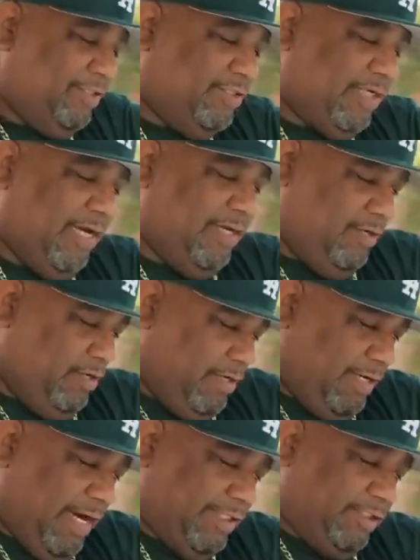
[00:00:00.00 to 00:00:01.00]
and tight.
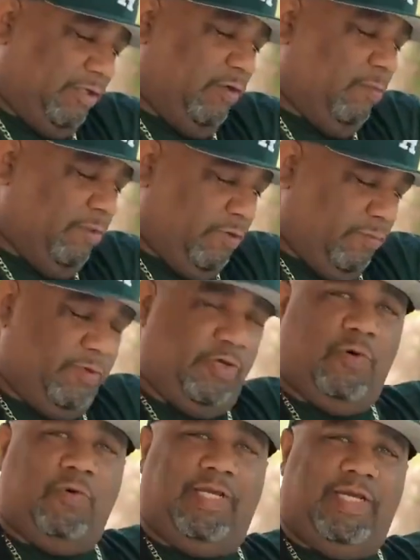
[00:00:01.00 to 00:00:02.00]
Got the aluminum,
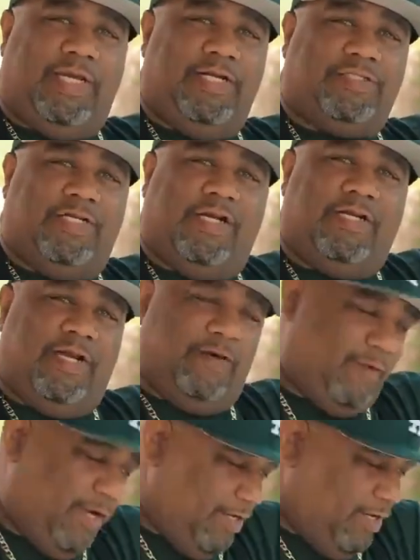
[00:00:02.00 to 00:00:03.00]
no leakage, none of that,
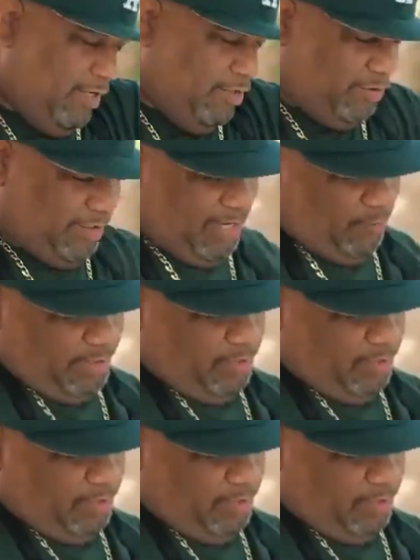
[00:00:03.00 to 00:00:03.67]
right? So now we're